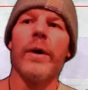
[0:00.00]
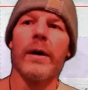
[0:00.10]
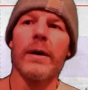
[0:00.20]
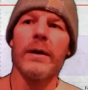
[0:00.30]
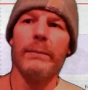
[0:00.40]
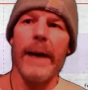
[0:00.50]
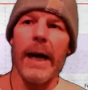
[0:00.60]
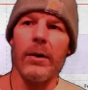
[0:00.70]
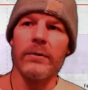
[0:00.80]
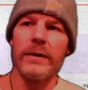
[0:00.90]
are going to
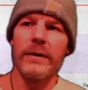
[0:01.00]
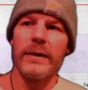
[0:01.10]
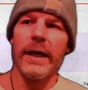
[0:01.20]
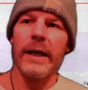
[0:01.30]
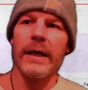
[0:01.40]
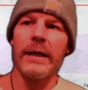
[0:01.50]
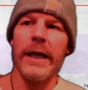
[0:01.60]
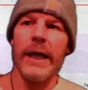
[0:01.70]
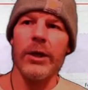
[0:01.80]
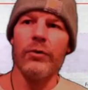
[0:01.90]
bounce and
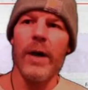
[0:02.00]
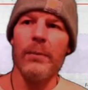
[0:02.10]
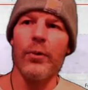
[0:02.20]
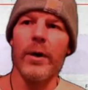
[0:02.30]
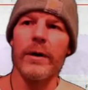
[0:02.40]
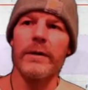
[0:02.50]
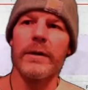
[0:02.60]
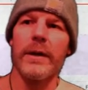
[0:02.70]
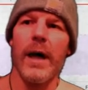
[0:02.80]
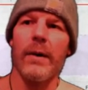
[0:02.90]
continue
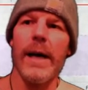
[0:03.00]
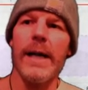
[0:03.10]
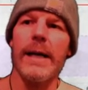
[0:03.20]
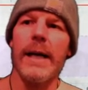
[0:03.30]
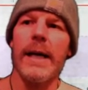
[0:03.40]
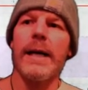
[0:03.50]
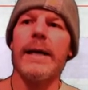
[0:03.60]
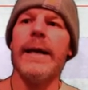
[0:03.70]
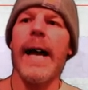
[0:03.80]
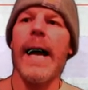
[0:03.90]
upwards. All right.
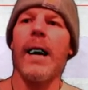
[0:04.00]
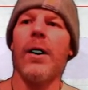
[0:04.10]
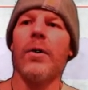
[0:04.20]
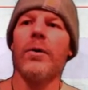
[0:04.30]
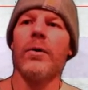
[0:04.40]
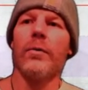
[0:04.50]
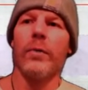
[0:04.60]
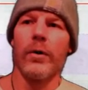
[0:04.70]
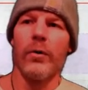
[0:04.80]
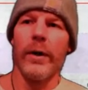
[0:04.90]
Now
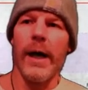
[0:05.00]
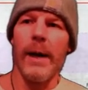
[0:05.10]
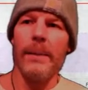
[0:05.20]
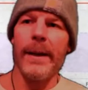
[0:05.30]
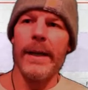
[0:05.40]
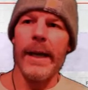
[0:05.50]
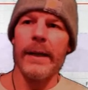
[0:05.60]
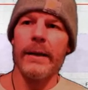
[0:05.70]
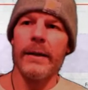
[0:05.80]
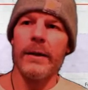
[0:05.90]
we're going up
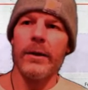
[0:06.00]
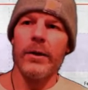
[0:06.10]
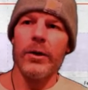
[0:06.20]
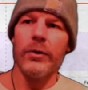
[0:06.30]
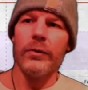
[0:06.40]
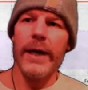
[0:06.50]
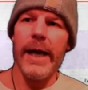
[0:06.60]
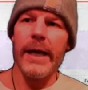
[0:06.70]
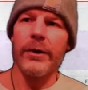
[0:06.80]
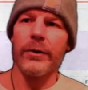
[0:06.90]
again. You
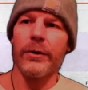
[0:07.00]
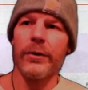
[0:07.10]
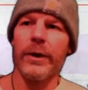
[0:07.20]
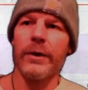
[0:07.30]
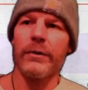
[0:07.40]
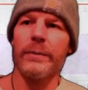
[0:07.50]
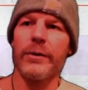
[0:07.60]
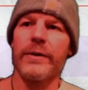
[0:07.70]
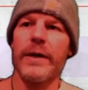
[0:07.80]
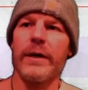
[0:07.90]
take your
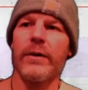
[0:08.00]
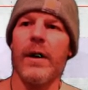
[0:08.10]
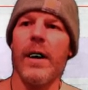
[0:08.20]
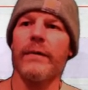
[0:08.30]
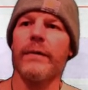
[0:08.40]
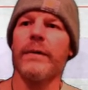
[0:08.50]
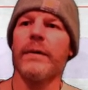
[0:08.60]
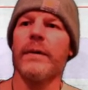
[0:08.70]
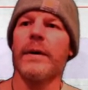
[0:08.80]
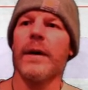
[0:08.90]
33% off.
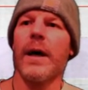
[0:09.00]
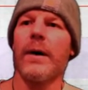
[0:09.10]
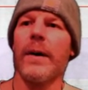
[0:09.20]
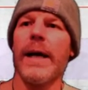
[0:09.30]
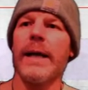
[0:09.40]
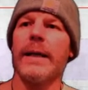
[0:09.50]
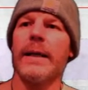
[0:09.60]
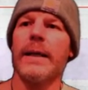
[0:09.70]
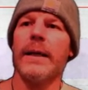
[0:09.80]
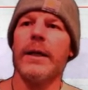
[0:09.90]
All right.
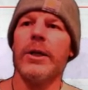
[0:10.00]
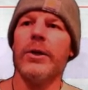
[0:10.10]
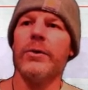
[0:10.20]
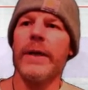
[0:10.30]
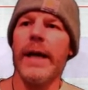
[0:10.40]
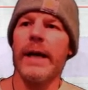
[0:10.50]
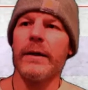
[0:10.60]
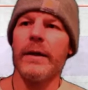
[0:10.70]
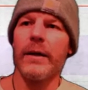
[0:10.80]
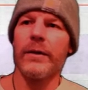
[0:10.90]
You take
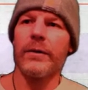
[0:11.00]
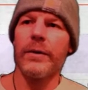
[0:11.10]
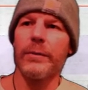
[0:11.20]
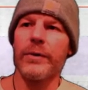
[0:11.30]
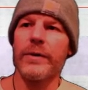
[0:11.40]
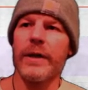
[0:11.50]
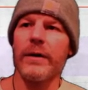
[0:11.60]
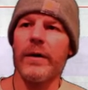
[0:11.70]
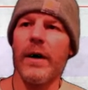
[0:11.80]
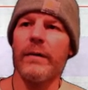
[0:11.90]
another 3%
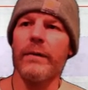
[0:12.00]
off.